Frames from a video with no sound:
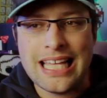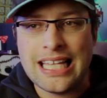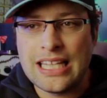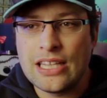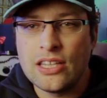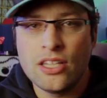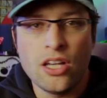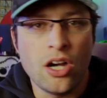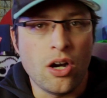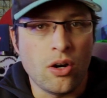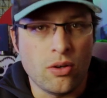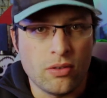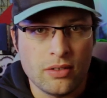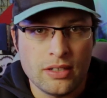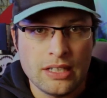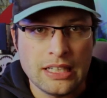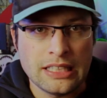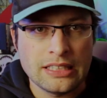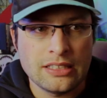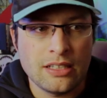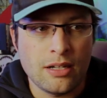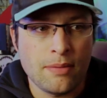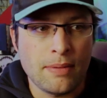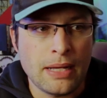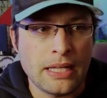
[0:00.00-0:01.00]
No,
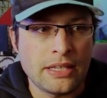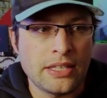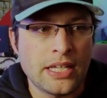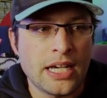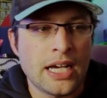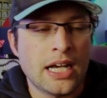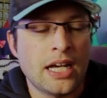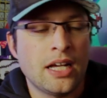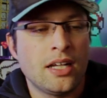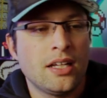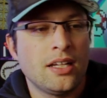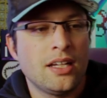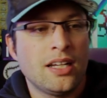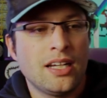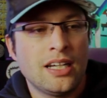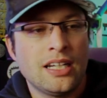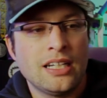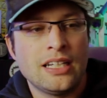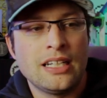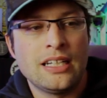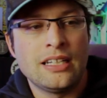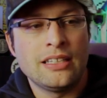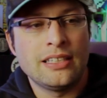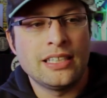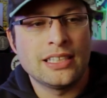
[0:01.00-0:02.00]
it's not about that.
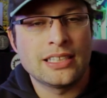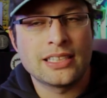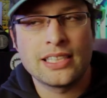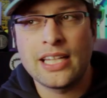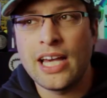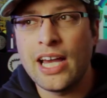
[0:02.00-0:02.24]
There's